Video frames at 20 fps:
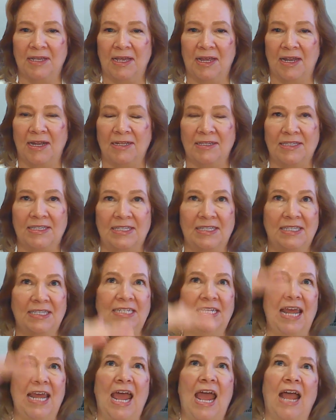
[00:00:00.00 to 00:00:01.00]
I had a
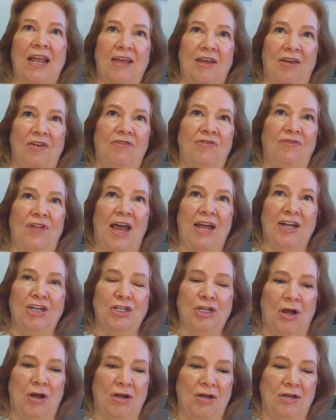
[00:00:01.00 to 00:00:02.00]
stack of
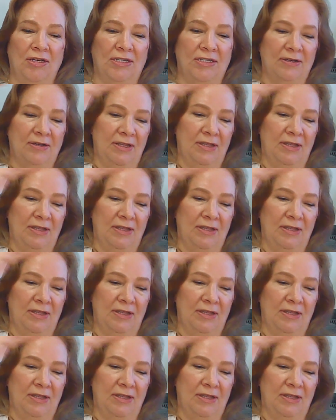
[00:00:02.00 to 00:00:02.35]
flashcards.